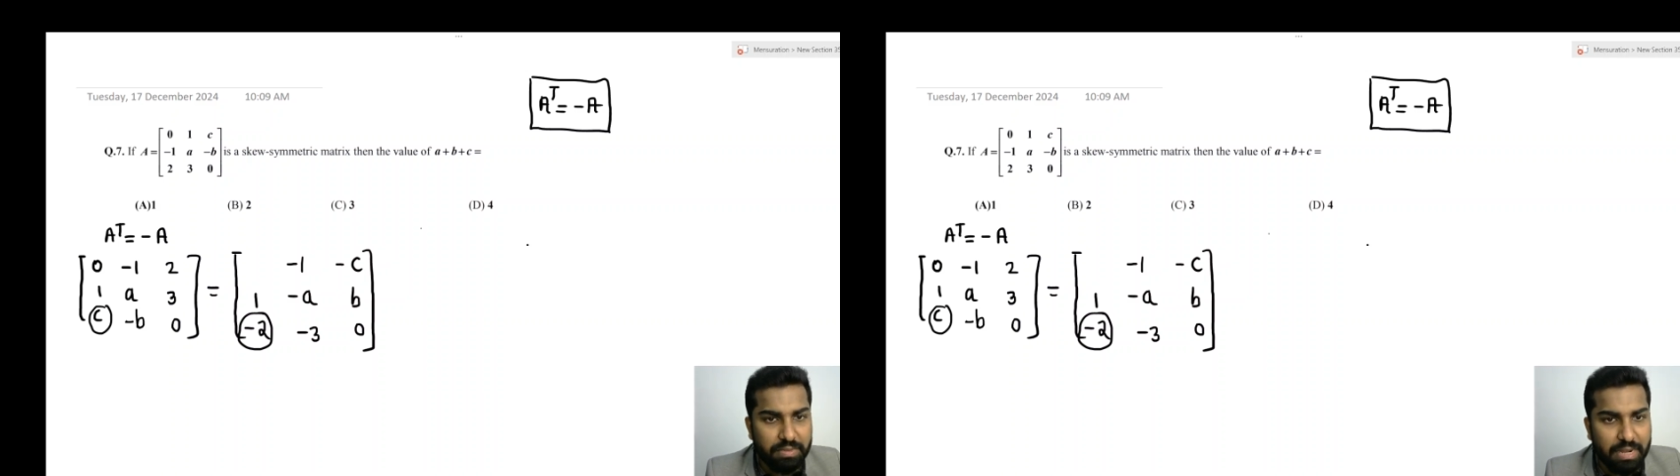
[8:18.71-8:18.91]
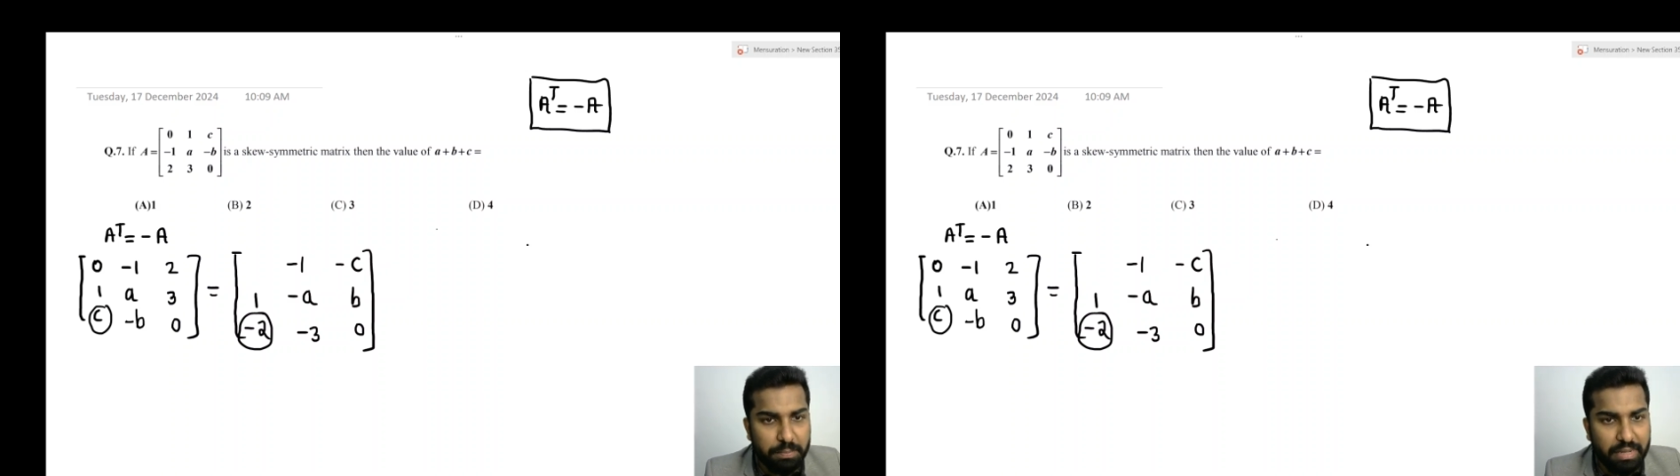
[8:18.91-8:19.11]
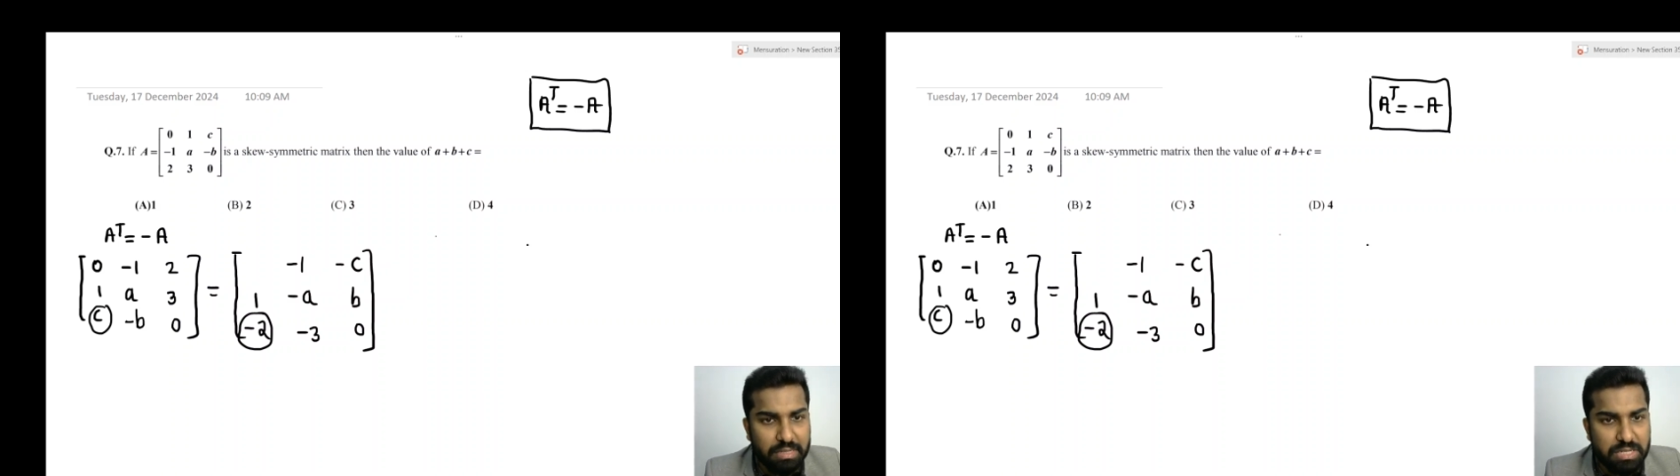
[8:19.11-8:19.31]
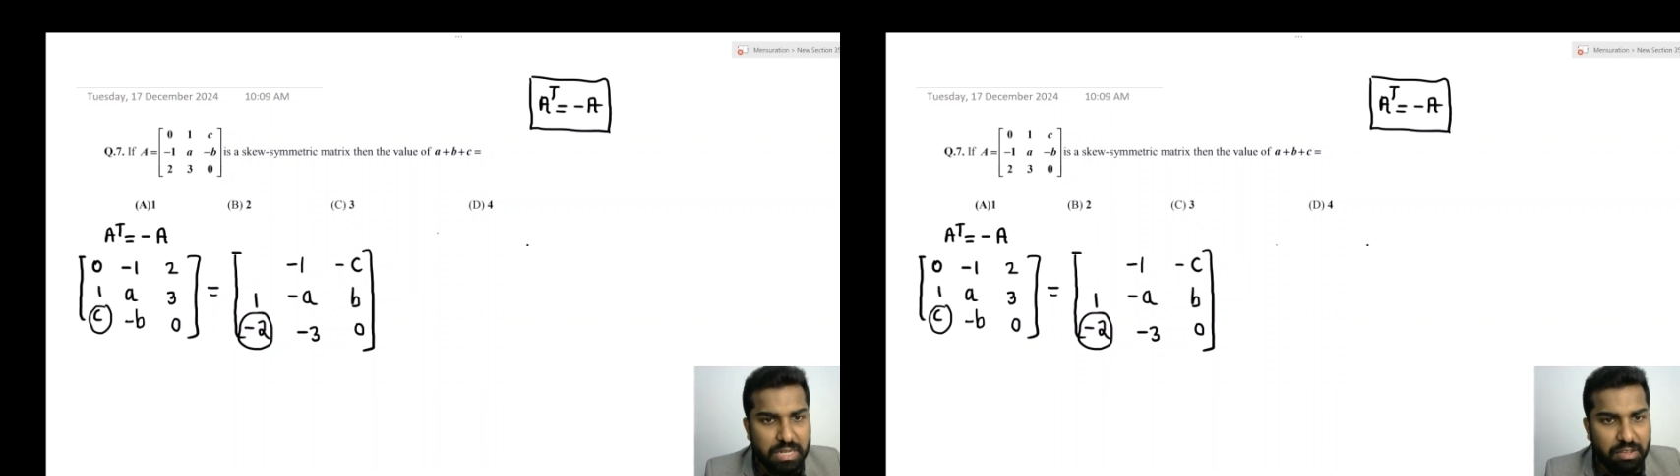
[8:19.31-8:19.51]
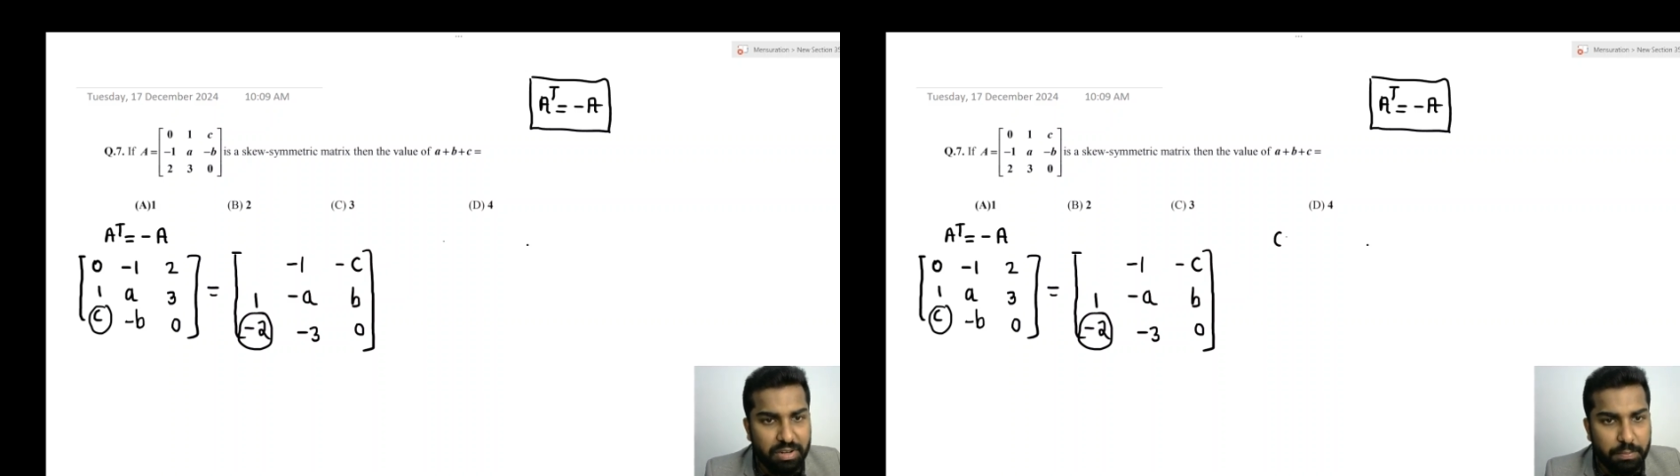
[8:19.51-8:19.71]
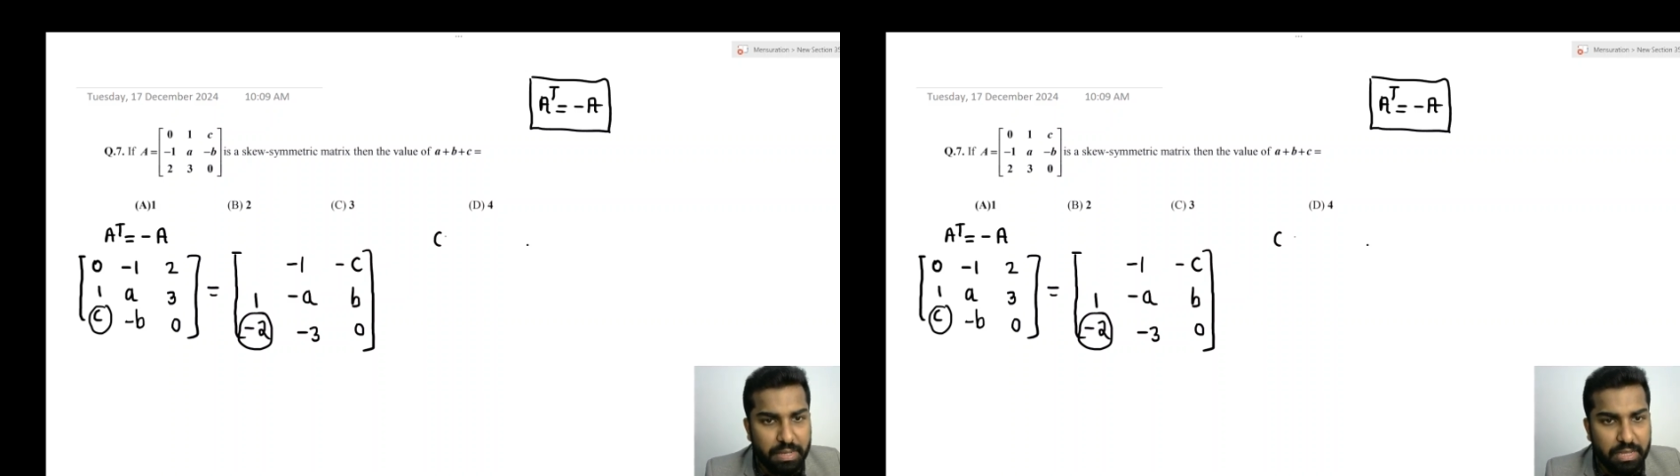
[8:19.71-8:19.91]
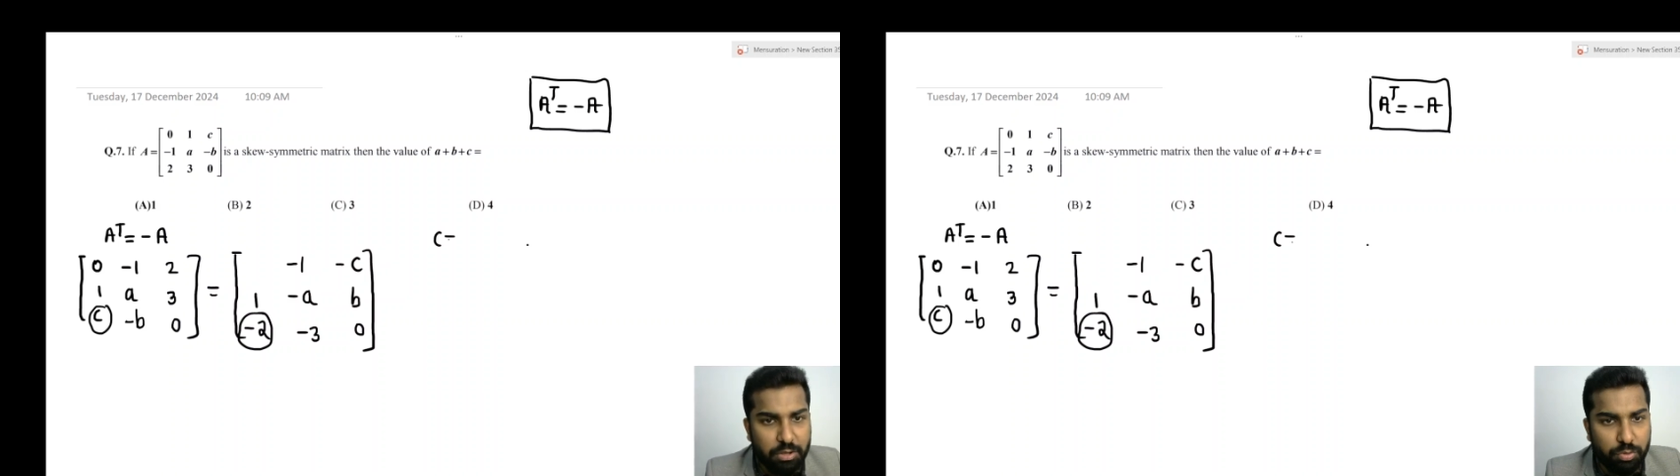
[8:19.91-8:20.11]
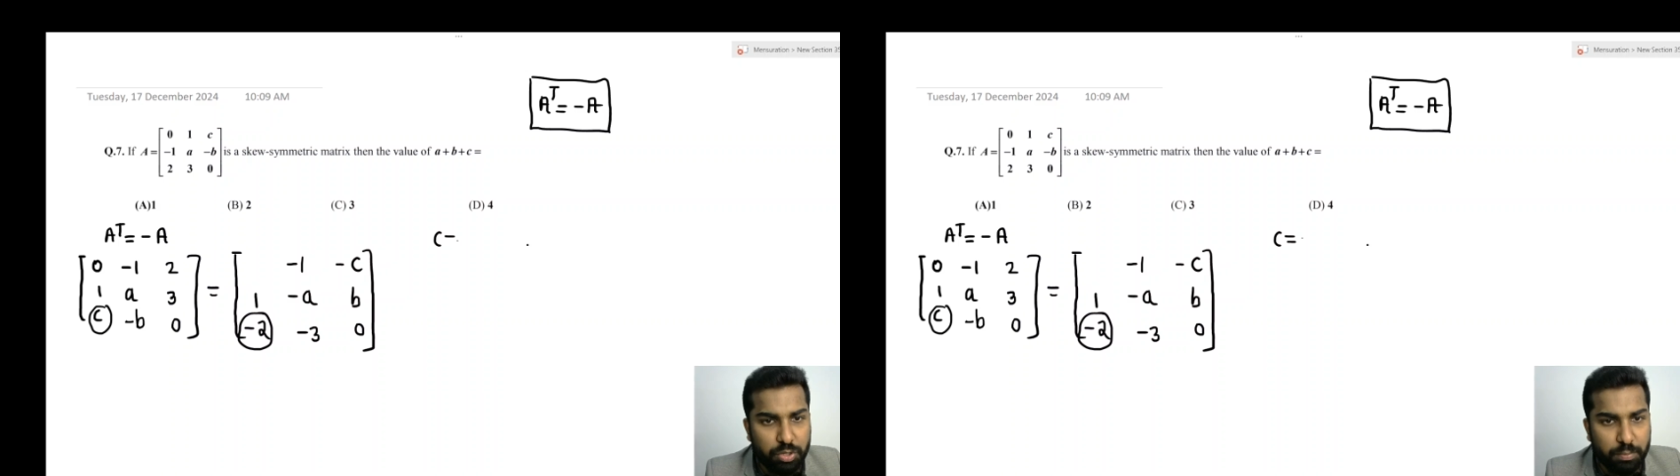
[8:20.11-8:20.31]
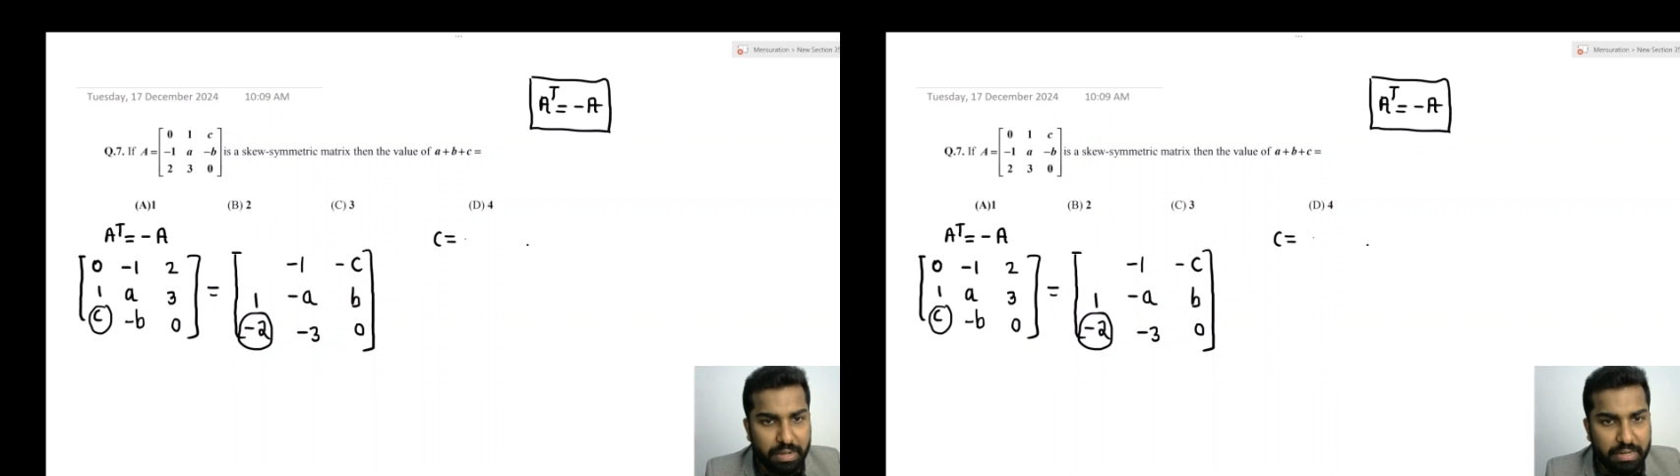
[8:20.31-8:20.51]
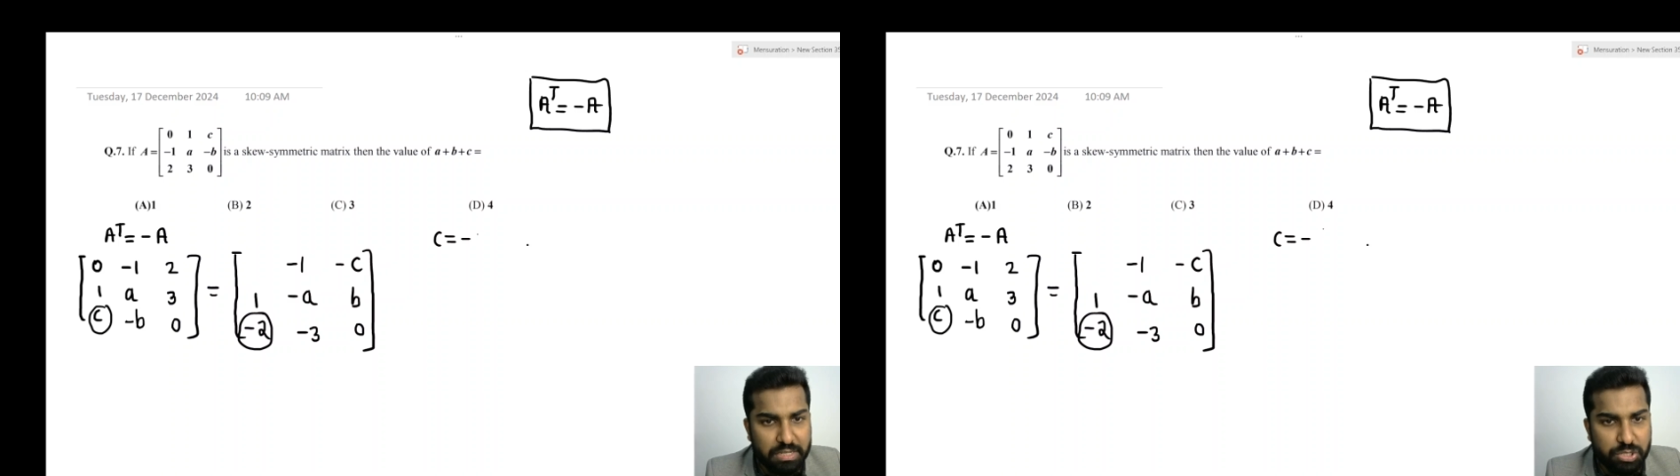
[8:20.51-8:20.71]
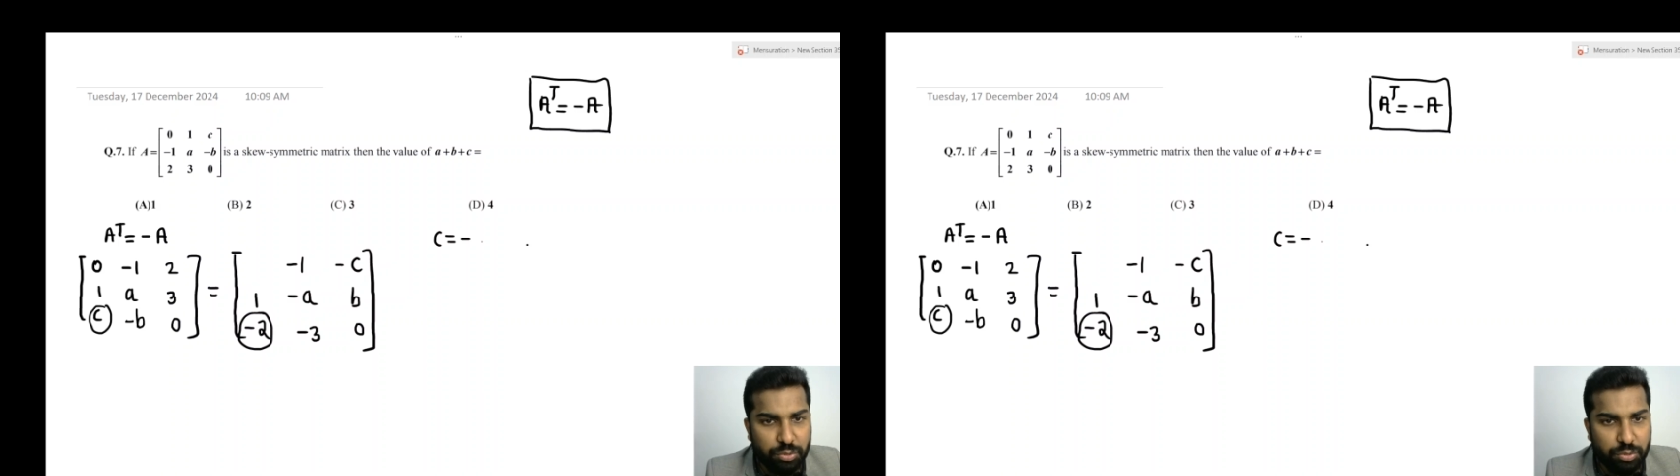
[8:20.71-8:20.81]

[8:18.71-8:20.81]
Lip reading: That means C will be equal to minus